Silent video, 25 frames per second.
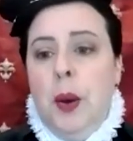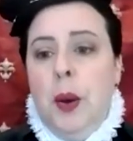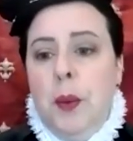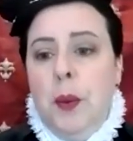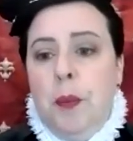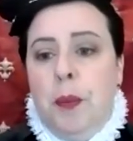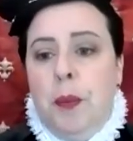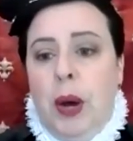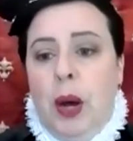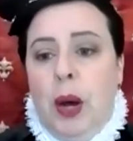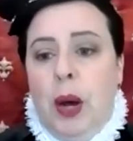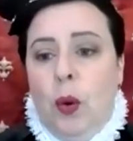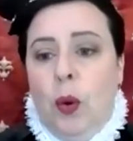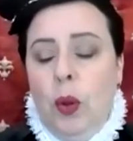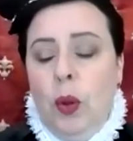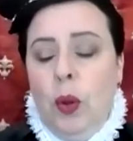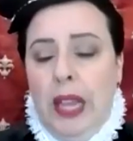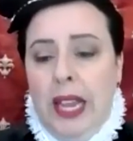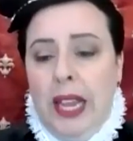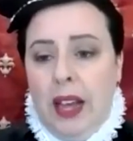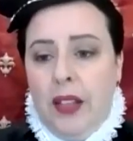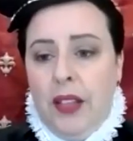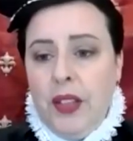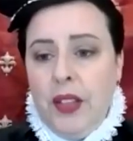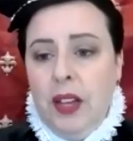But all
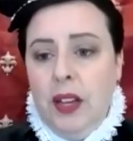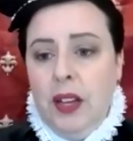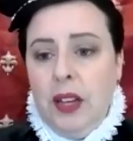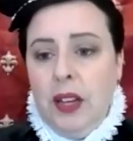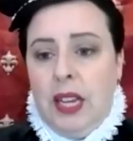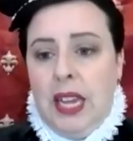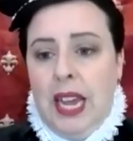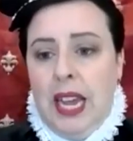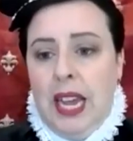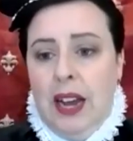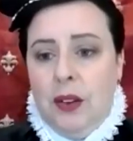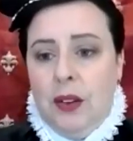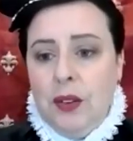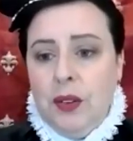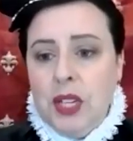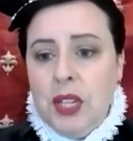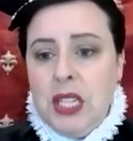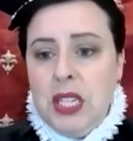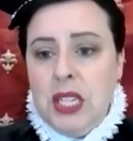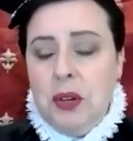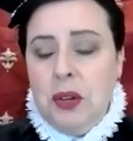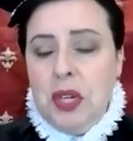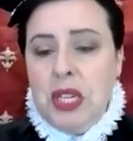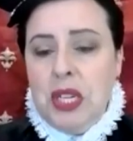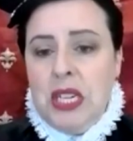the other gowns,
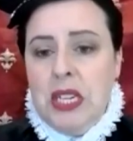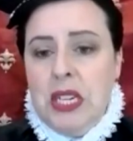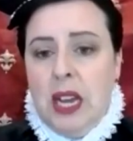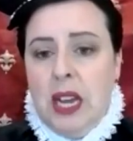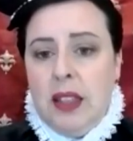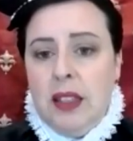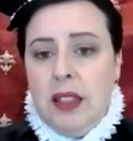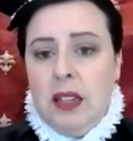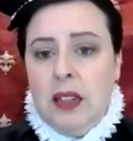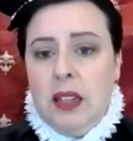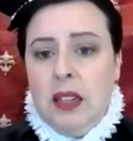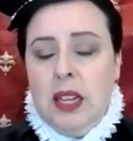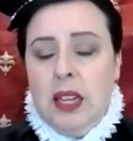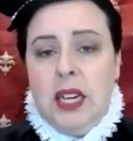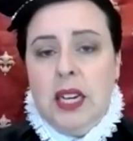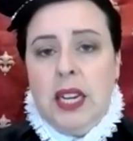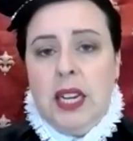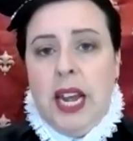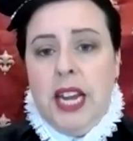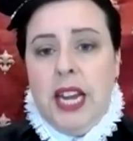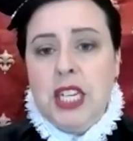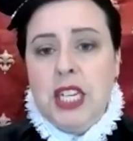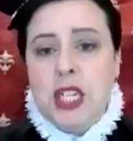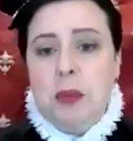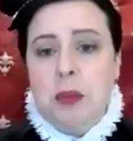there is nothing that
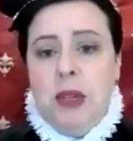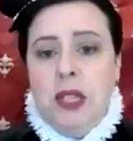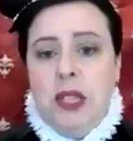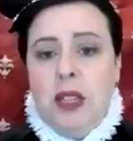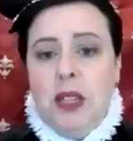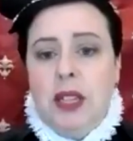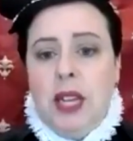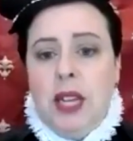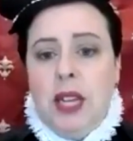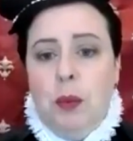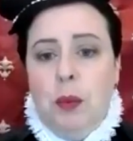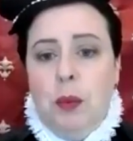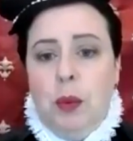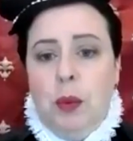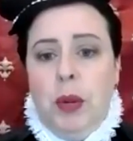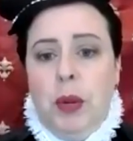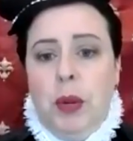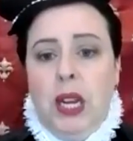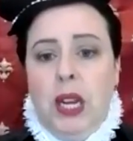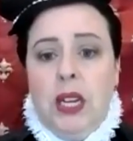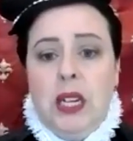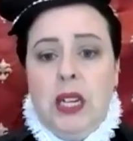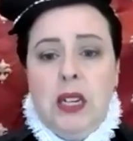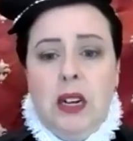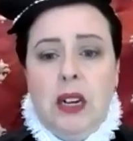indicates to me that they would
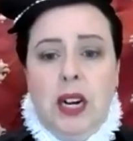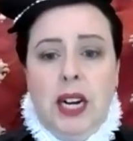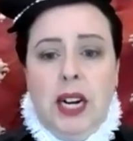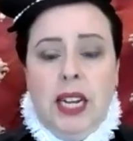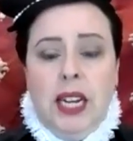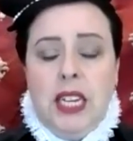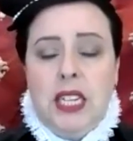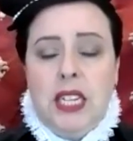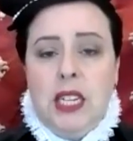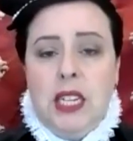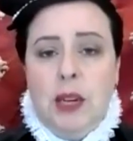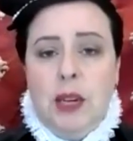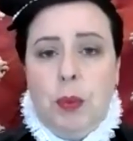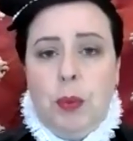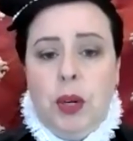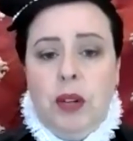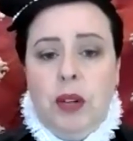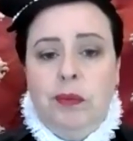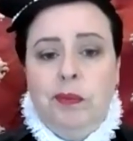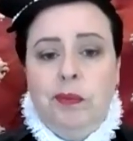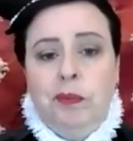be entirely separate.